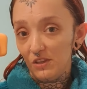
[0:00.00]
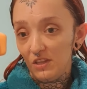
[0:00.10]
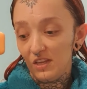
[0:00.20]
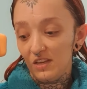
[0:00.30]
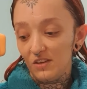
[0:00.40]

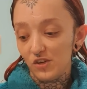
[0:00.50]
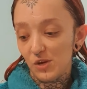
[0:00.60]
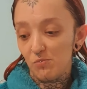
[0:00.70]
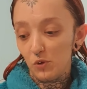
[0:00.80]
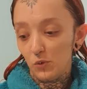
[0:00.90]
the
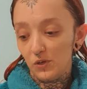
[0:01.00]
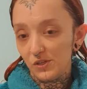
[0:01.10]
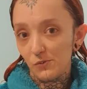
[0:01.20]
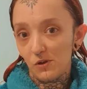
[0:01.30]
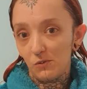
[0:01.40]
shampoo
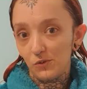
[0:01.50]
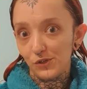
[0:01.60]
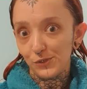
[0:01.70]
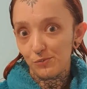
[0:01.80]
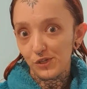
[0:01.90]
as well, which
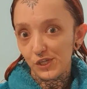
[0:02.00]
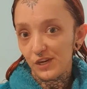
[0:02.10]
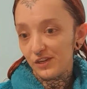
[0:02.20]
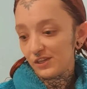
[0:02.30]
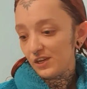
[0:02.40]
is
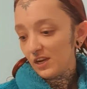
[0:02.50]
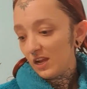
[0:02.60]
appreciated.